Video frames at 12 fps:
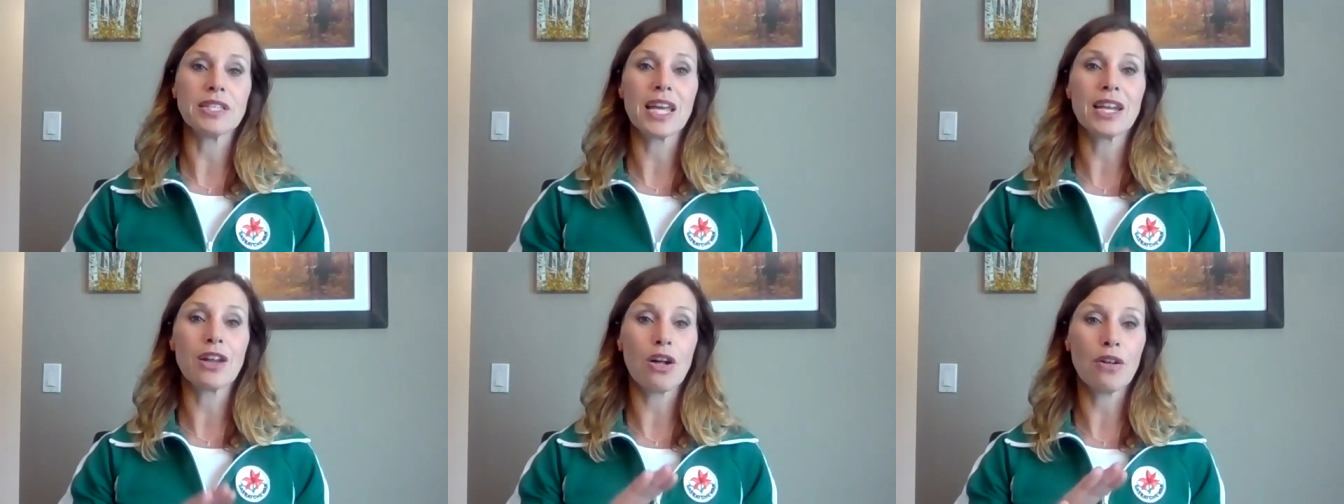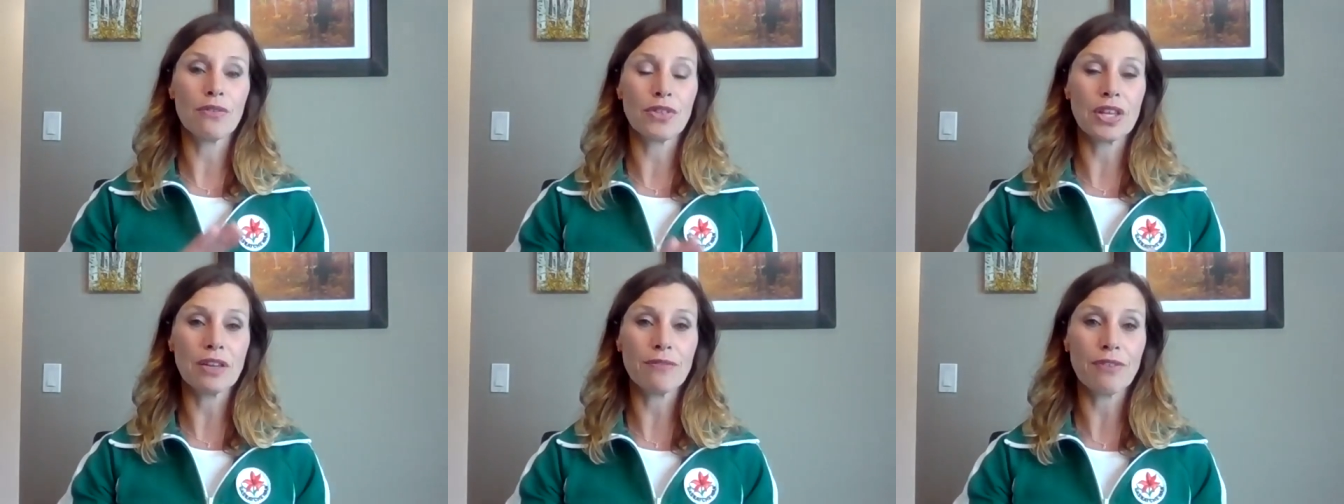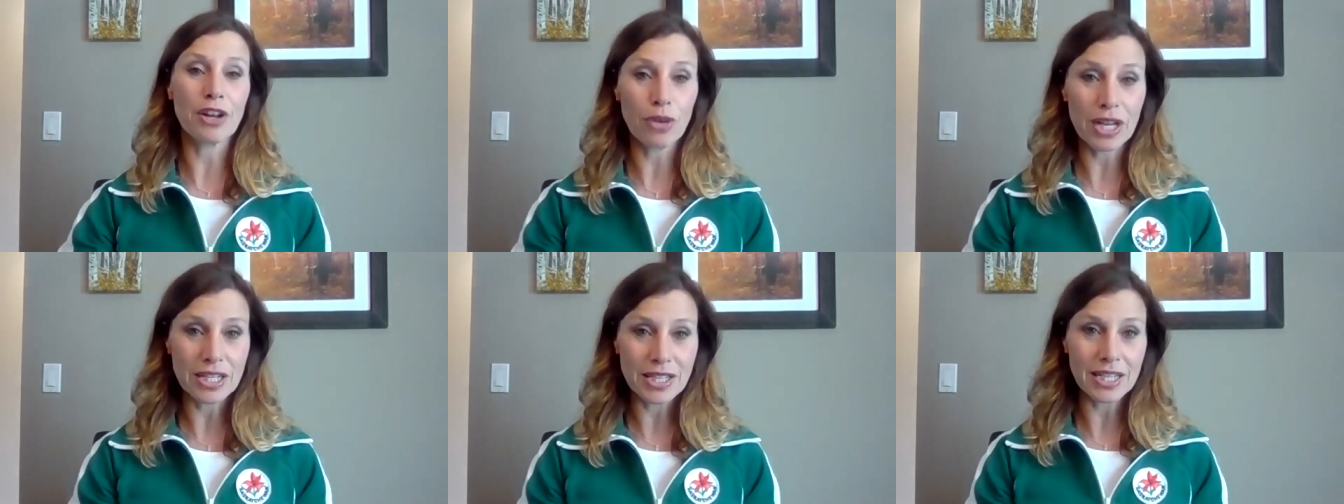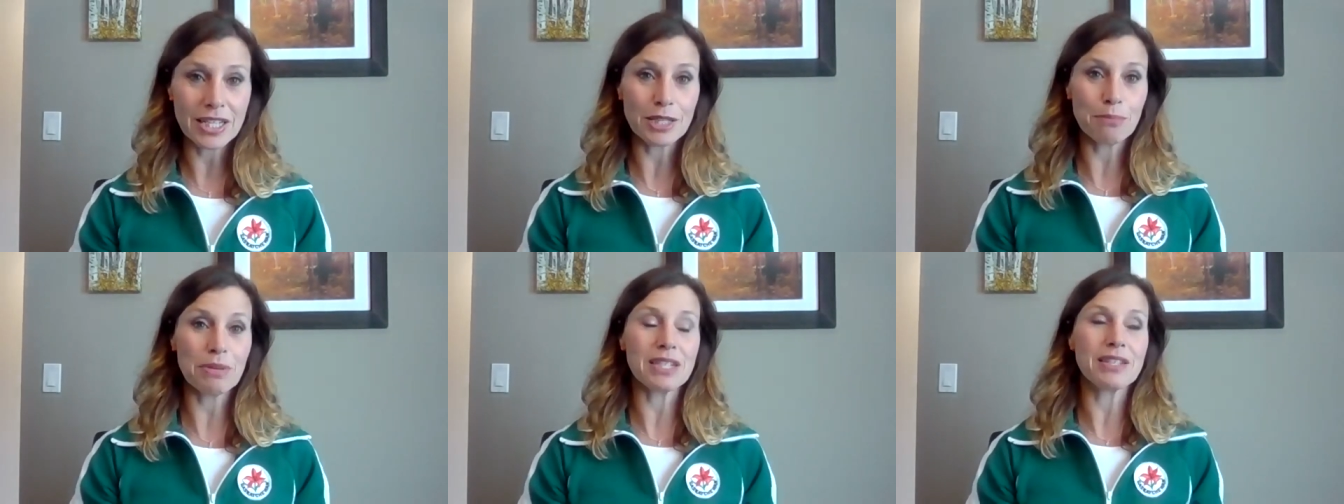Then all of the fundraising
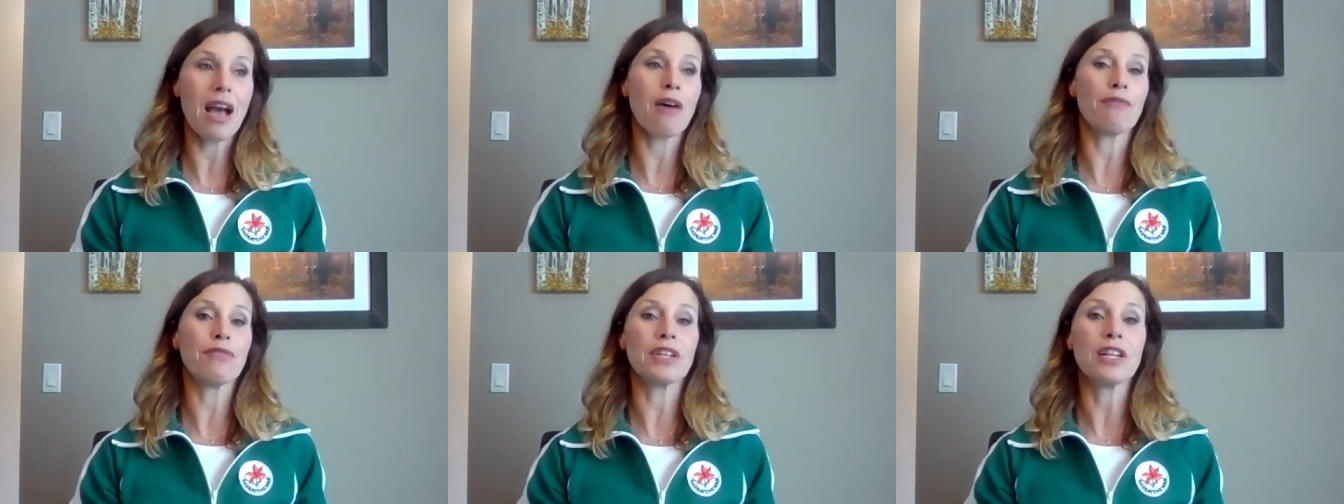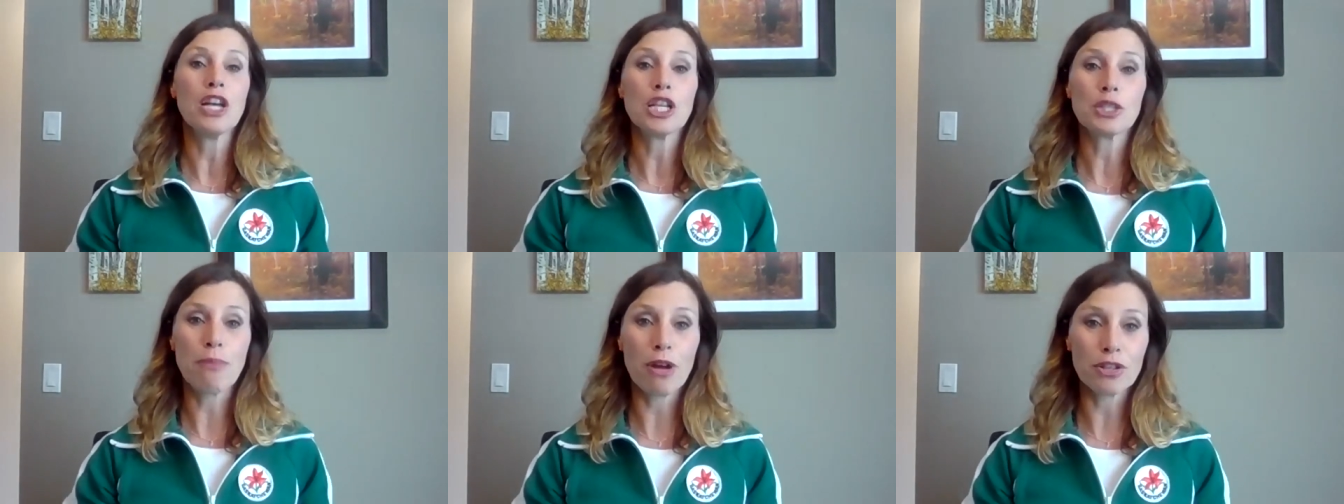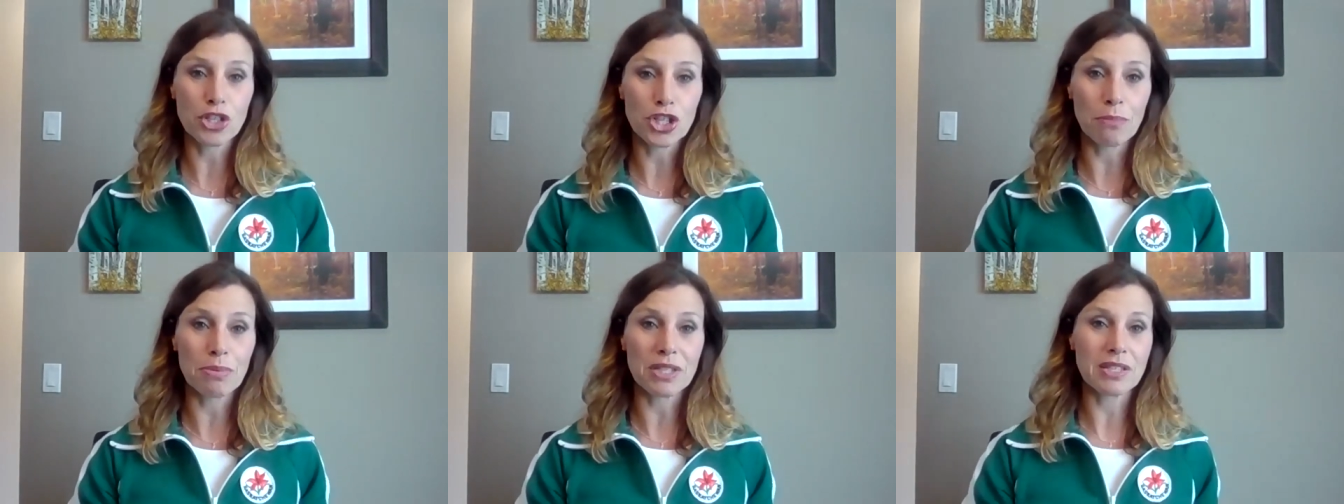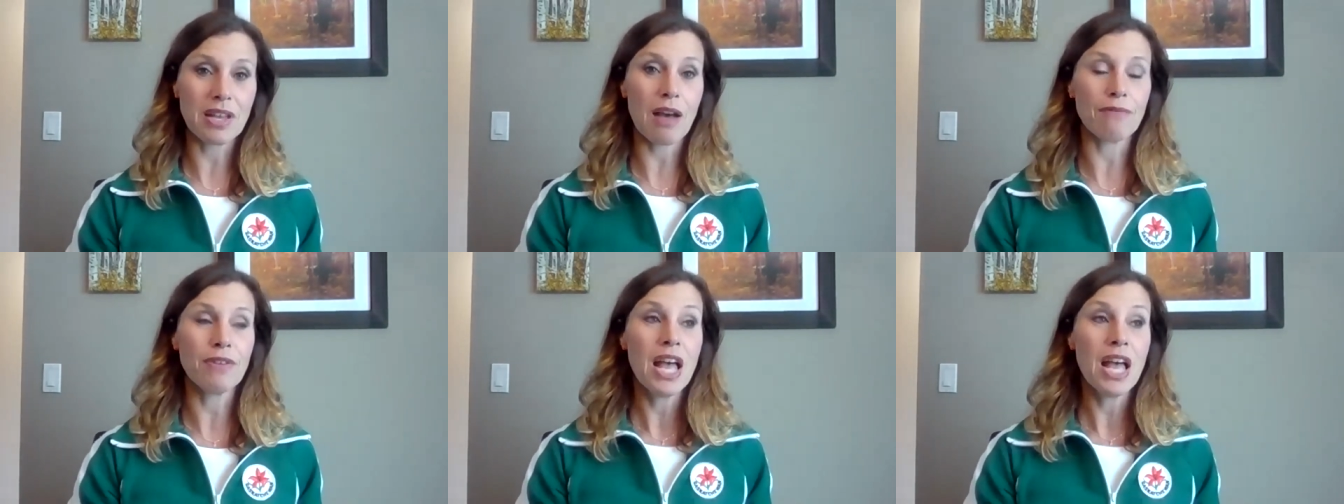has been tough and sponsorship is tough.